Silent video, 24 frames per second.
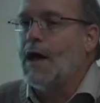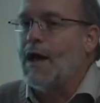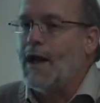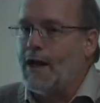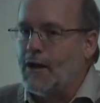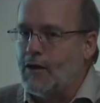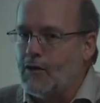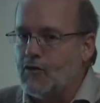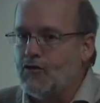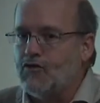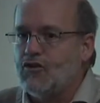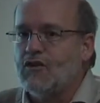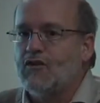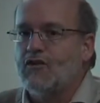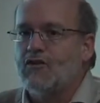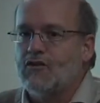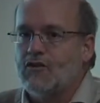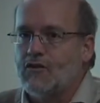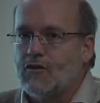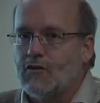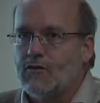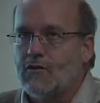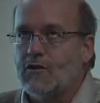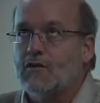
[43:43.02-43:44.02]
Energy
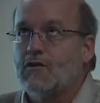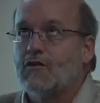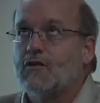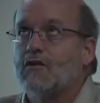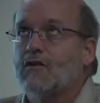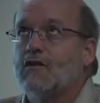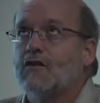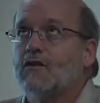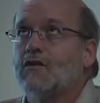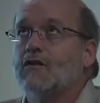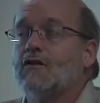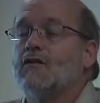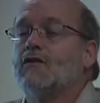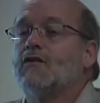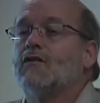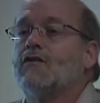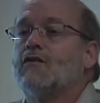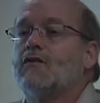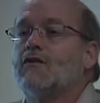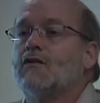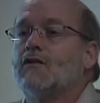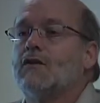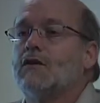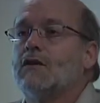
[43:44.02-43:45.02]

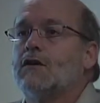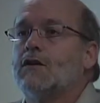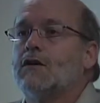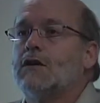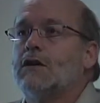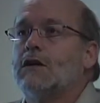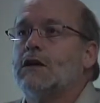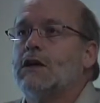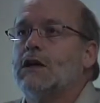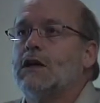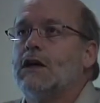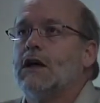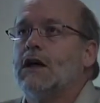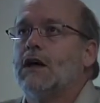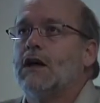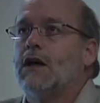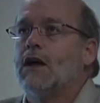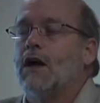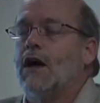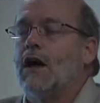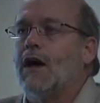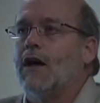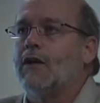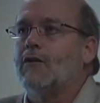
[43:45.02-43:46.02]
Services
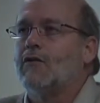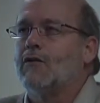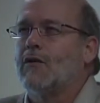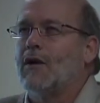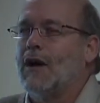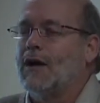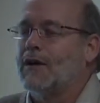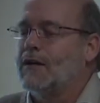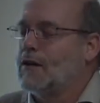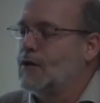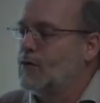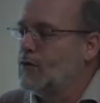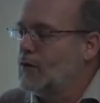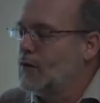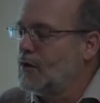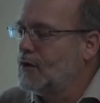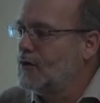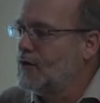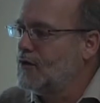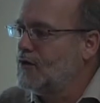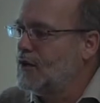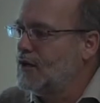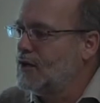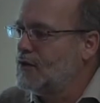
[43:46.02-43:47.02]
Contracting
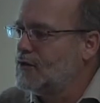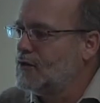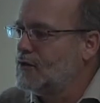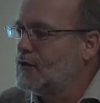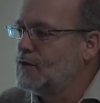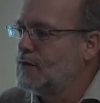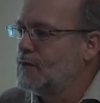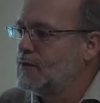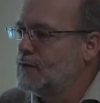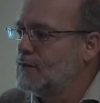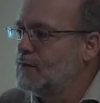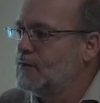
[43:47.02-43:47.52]
Organization.